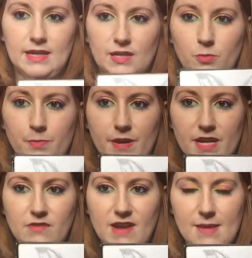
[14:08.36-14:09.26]
little
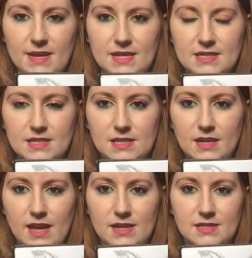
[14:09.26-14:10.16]
bunny rabbit,
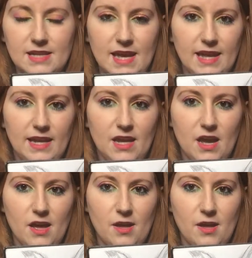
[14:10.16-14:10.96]
and a